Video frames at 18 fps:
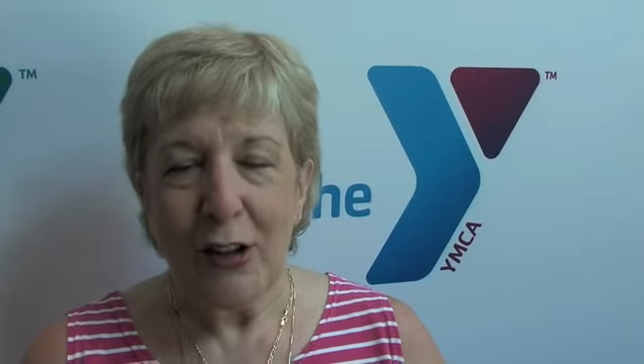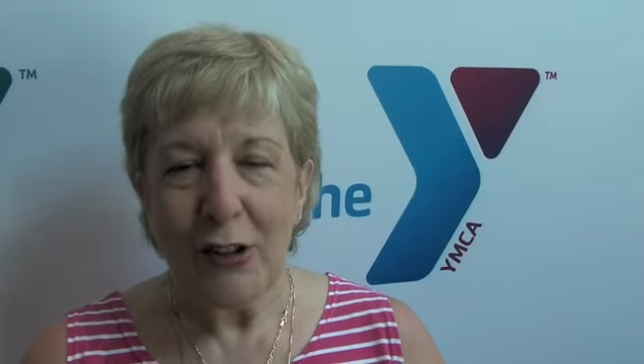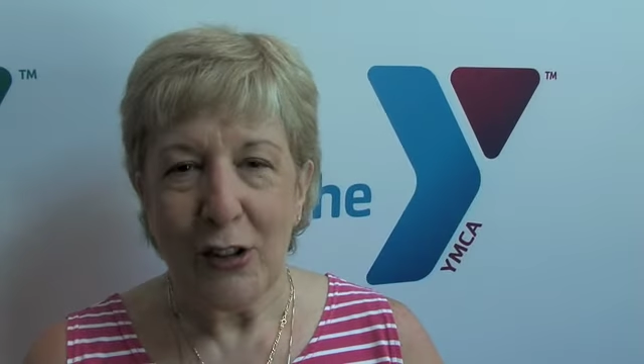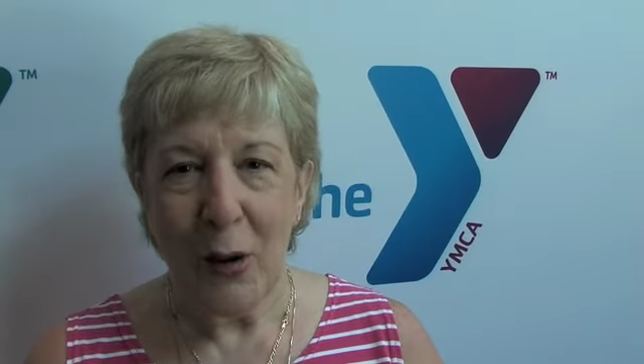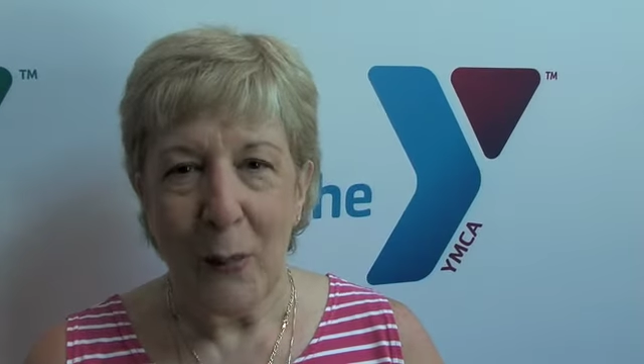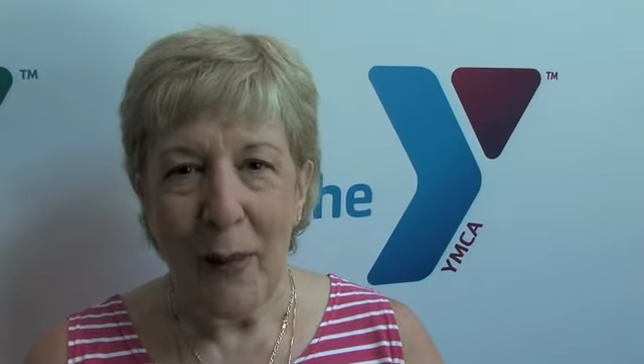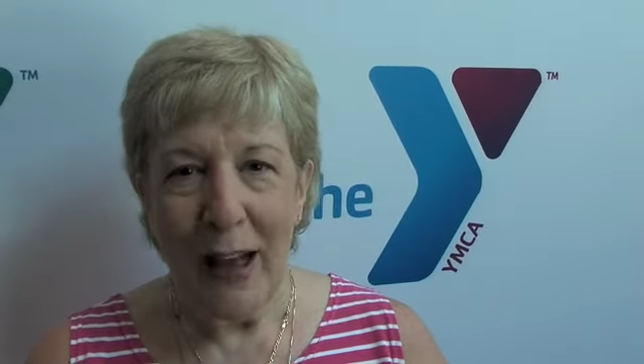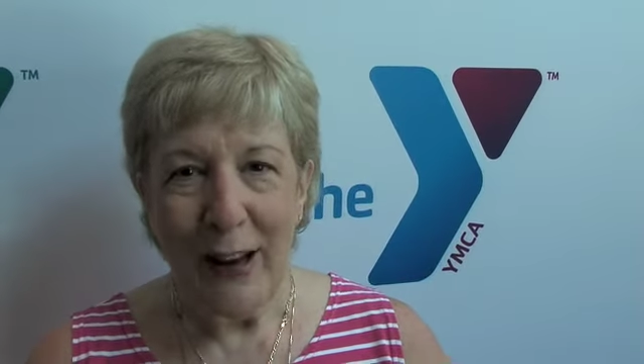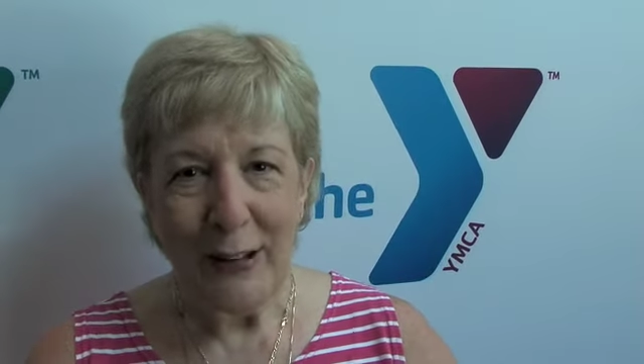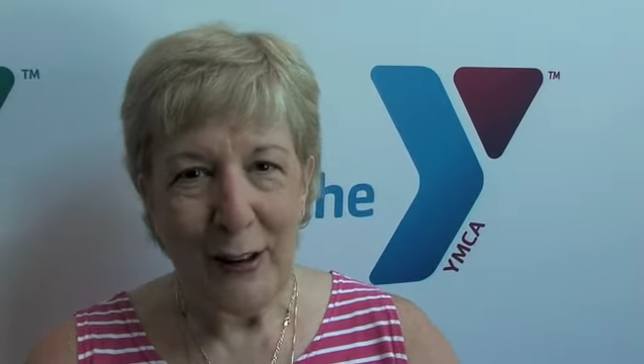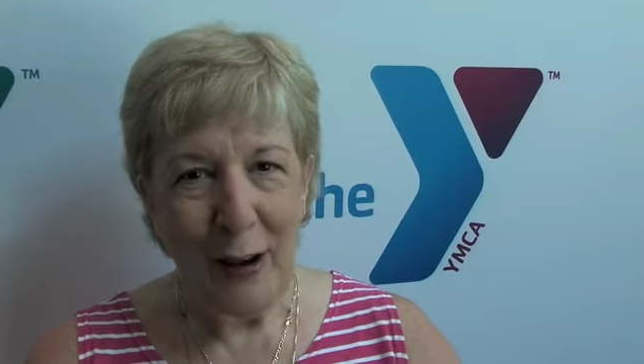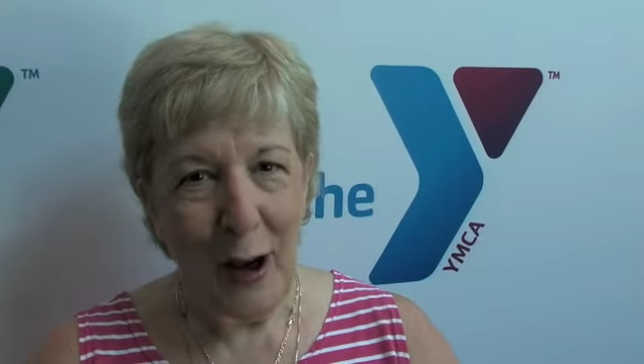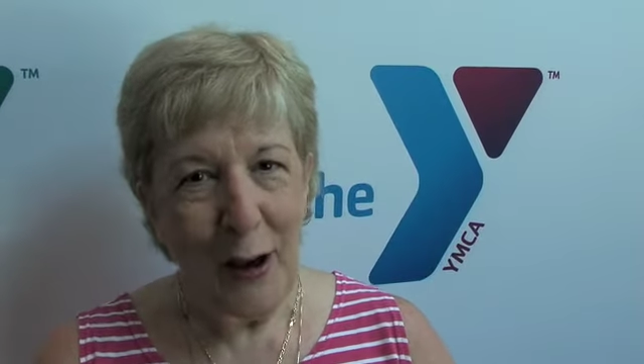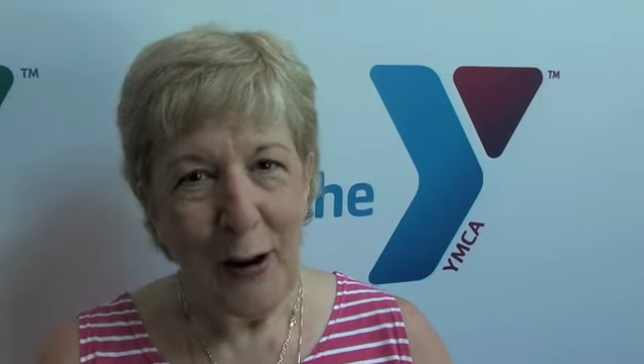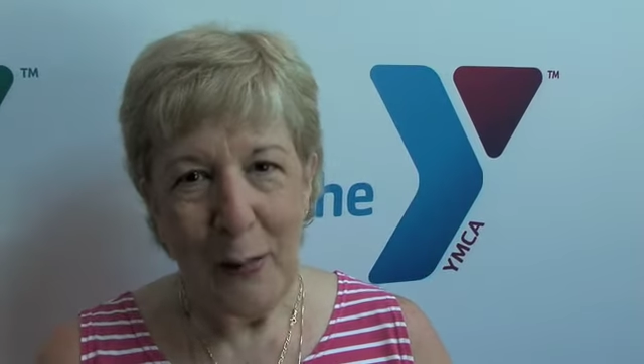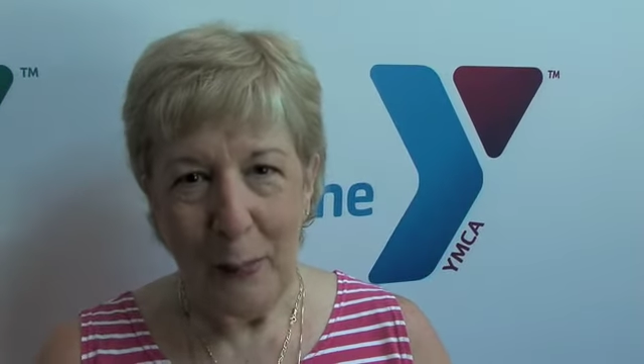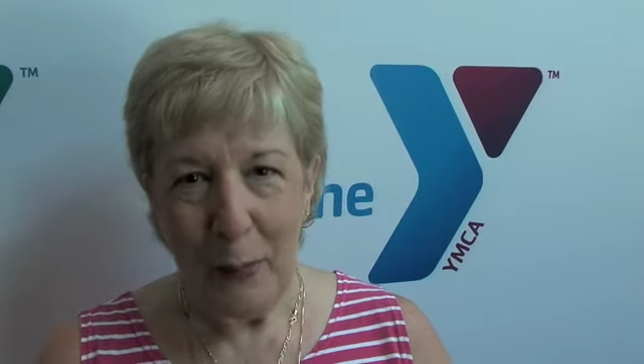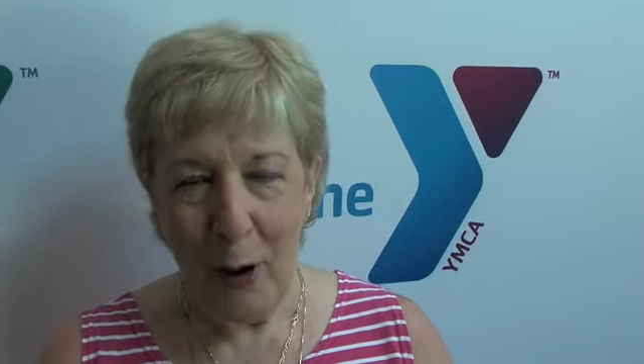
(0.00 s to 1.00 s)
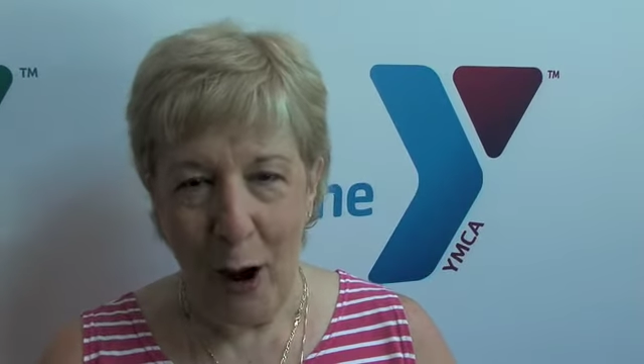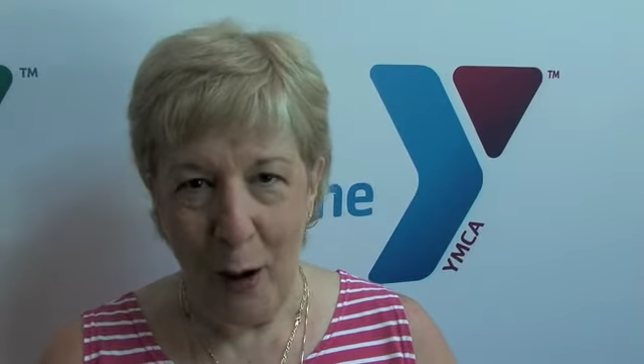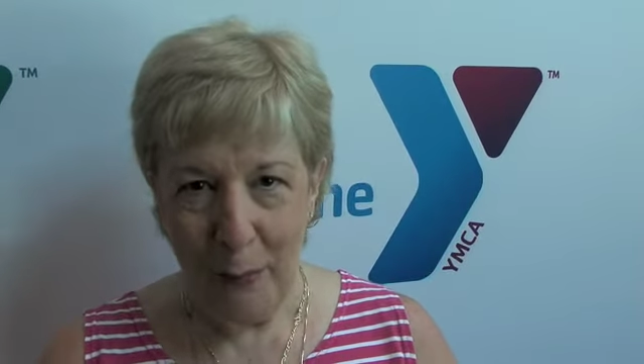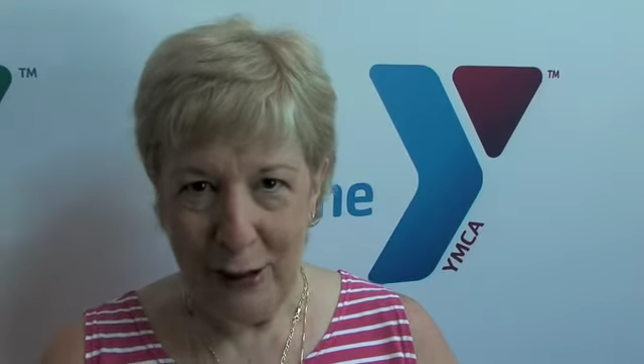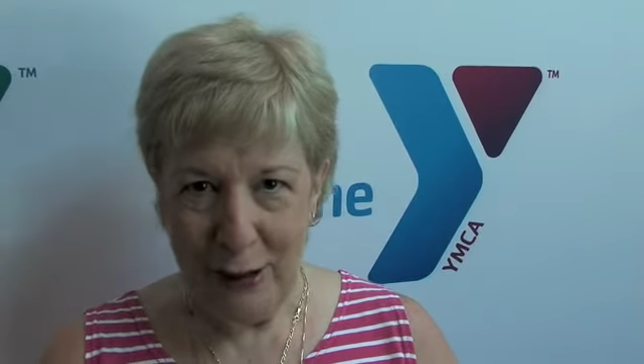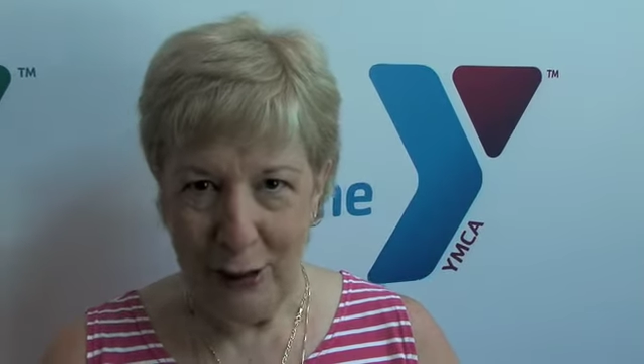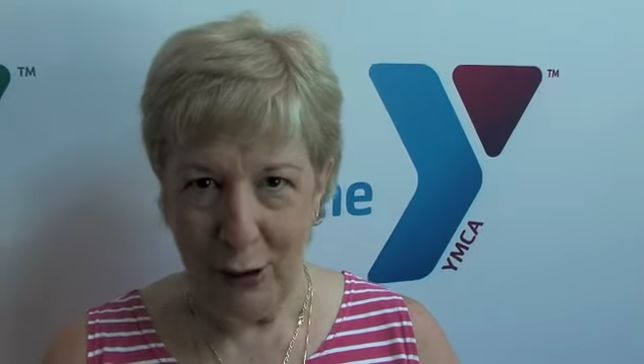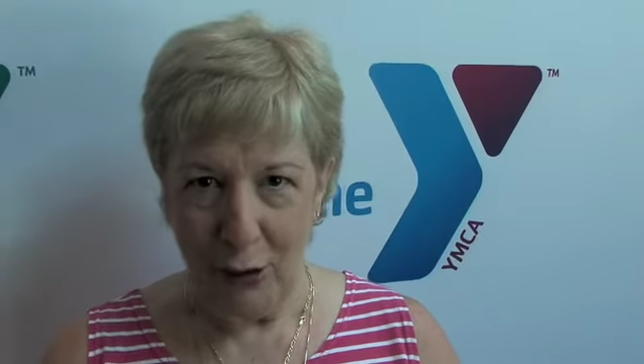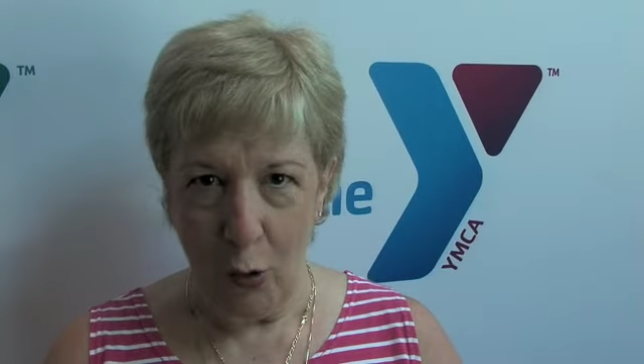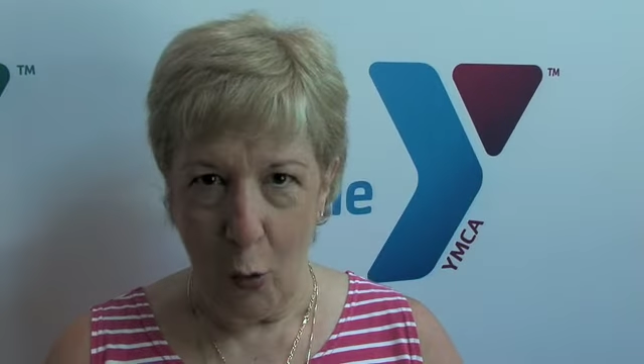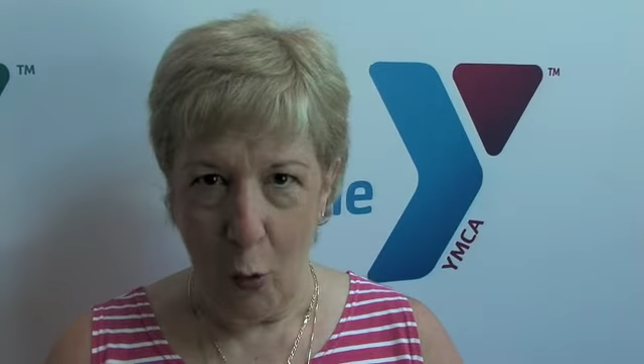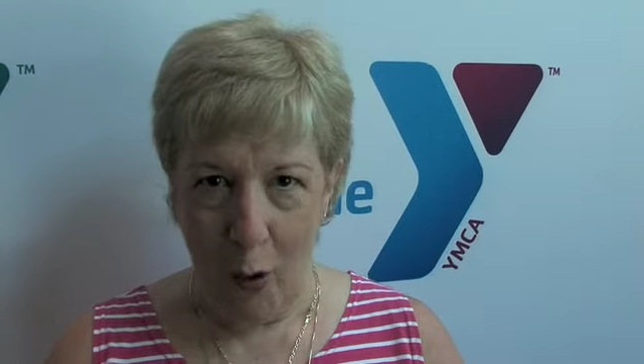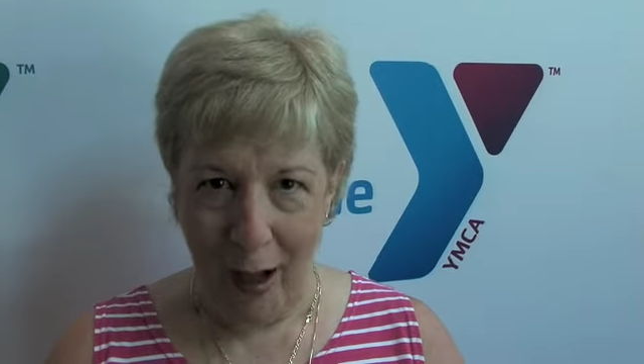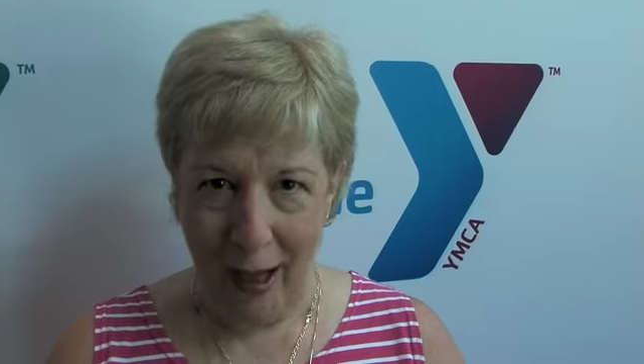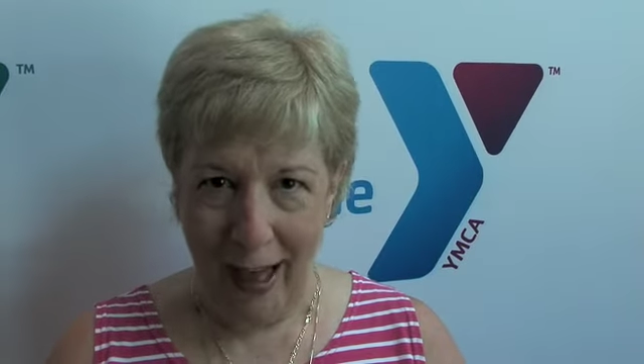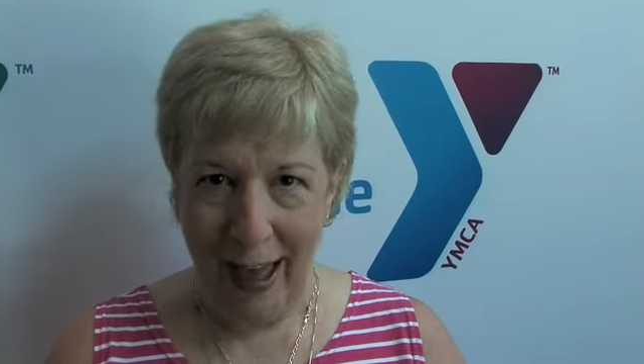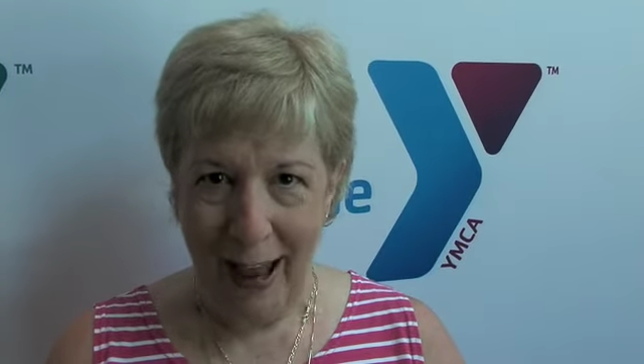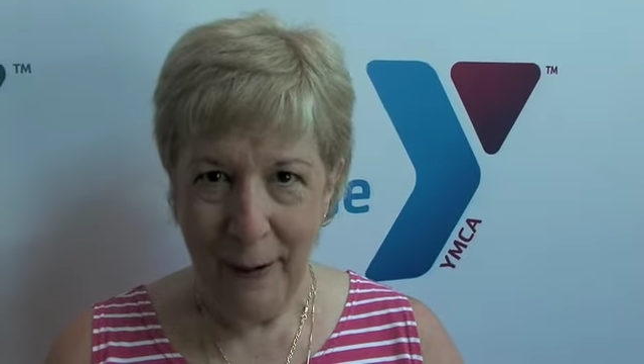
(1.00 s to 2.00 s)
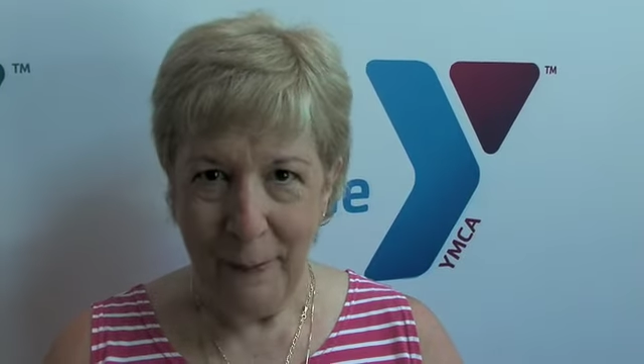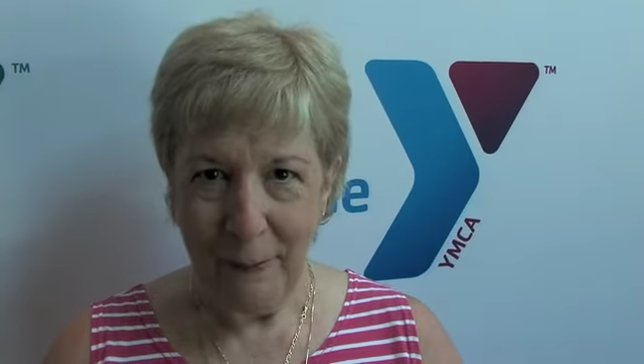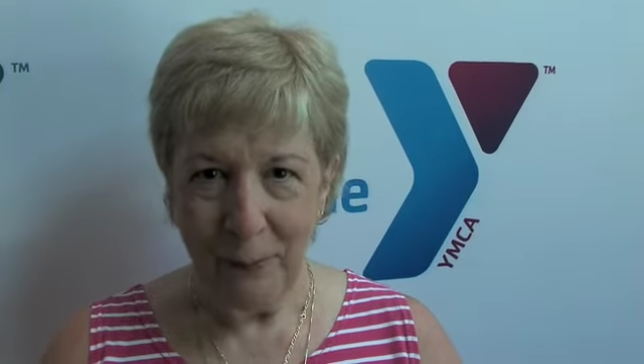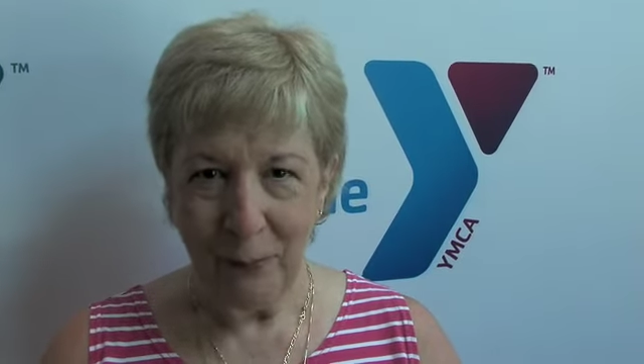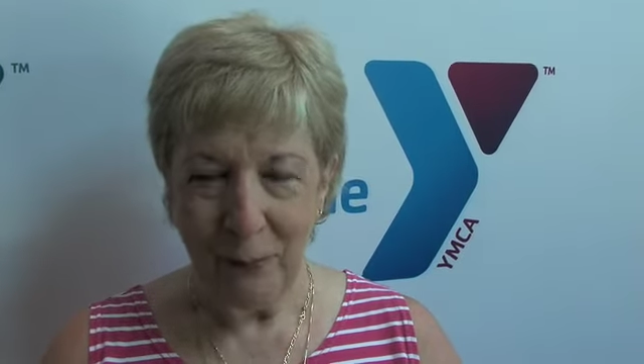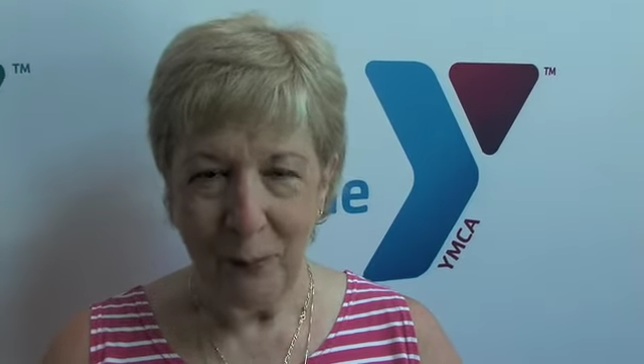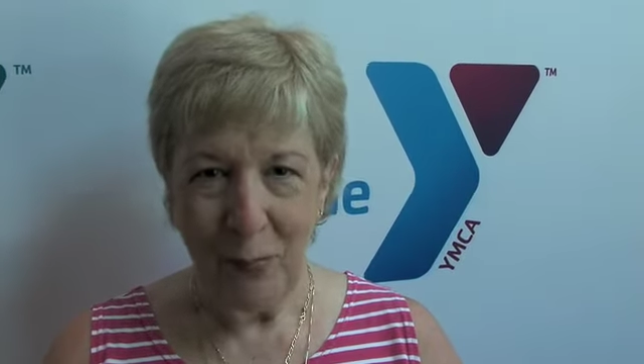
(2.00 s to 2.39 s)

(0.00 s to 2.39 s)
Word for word: So my daughter brought me to the Y.